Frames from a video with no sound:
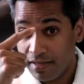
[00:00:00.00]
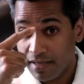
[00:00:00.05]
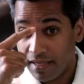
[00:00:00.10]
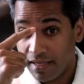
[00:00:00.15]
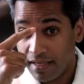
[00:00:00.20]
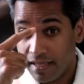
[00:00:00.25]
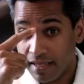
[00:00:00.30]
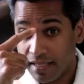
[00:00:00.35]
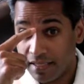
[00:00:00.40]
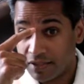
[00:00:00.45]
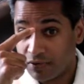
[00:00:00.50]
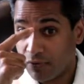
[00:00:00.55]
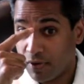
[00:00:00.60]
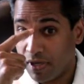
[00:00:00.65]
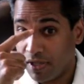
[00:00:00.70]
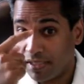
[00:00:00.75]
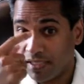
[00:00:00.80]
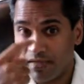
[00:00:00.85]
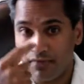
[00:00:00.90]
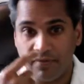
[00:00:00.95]
is
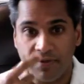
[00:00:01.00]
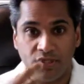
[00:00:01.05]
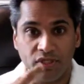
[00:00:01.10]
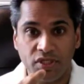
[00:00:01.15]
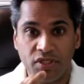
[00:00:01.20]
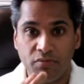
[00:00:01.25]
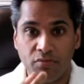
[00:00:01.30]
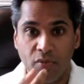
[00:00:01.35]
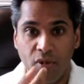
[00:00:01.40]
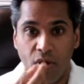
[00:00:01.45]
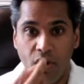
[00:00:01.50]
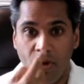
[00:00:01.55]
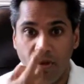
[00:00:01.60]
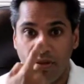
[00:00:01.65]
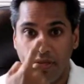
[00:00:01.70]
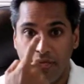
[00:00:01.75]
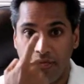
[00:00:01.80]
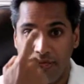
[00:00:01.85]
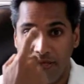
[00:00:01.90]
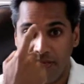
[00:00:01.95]
relatively
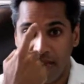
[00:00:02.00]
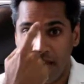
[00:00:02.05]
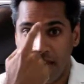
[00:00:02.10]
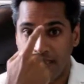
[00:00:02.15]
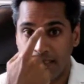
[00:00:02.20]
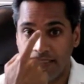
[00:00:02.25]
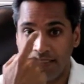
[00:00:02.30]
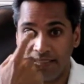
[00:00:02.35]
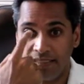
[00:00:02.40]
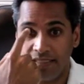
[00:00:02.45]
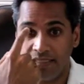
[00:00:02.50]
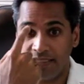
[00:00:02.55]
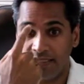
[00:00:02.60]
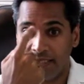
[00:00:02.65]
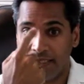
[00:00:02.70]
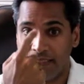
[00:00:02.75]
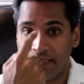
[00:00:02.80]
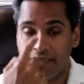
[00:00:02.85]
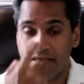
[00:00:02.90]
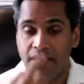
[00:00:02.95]
small and
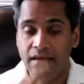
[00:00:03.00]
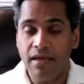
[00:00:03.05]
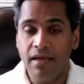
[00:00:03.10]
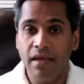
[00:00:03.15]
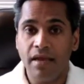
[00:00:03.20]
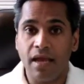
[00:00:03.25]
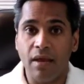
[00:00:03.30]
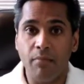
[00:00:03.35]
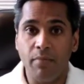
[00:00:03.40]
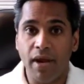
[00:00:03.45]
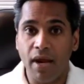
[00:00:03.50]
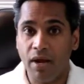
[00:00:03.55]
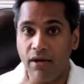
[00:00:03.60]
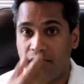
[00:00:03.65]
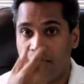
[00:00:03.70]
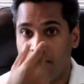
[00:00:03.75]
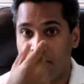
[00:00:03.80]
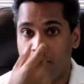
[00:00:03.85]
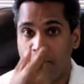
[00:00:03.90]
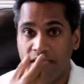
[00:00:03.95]
non-existent compared
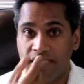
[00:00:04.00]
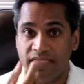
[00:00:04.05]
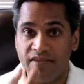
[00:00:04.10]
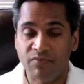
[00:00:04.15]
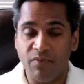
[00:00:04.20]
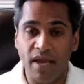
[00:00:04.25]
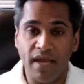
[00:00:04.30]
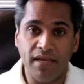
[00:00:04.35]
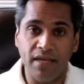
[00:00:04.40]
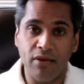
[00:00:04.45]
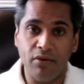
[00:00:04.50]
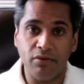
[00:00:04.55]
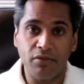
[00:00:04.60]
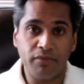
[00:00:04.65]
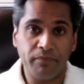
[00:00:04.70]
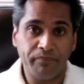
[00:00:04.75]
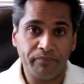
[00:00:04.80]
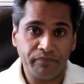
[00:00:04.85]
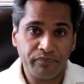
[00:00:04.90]
to the rest of my nose.